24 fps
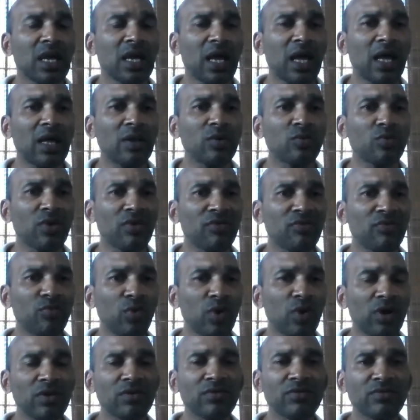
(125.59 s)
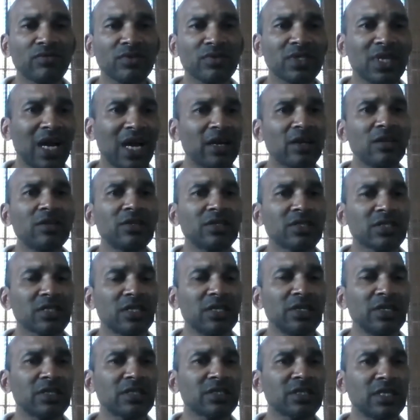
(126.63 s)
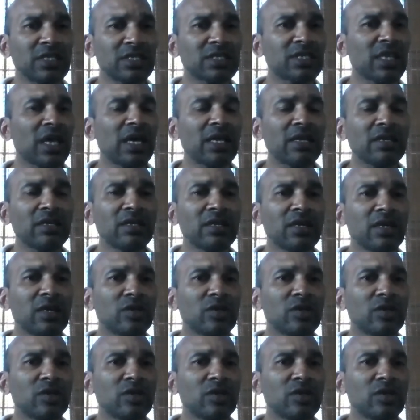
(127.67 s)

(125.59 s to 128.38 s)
And we've worked tirelessly since then